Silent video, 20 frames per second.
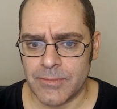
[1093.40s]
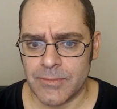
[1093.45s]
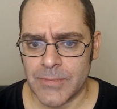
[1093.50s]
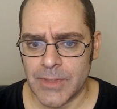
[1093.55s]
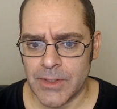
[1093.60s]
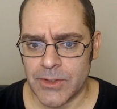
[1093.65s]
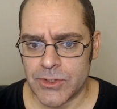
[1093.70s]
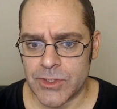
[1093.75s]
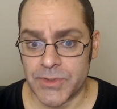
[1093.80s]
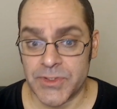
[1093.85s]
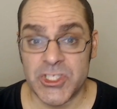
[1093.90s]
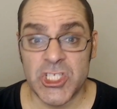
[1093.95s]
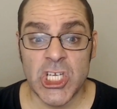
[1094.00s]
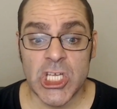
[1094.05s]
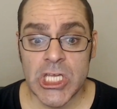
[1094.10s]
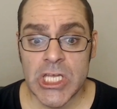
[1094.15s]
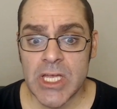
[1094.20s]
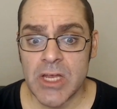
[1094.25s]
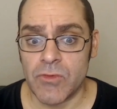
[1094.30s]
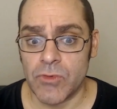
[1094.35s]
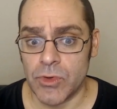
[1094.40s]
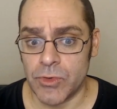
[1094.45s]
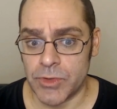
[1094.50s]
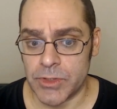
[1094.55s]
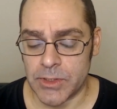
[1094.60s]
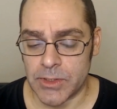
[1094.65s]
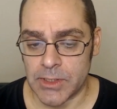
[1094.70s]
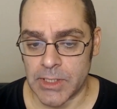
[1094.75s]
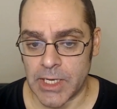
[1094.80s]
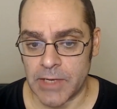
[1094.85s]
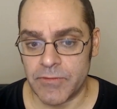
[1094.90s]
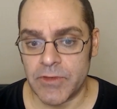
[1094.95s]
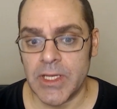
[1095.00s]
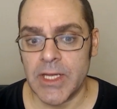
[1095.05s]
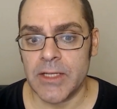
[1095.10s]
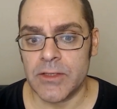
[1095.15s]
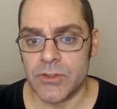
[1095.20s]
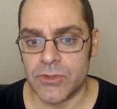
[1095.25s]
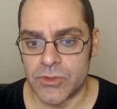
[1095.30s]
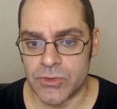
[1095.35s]
so that she can't ruin your life,
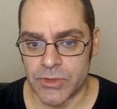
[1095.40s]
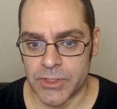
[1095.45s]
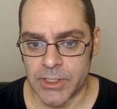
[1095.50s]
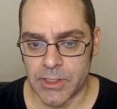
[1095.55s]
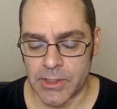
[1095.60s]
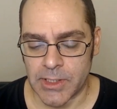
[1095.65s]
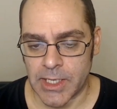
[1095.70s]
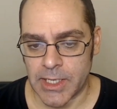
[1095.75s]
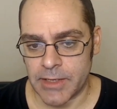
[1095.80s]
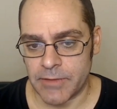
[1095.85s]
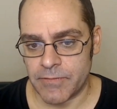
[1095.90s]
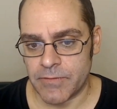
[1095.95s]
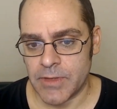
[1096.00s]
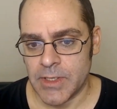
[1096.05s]
can't destroy your life.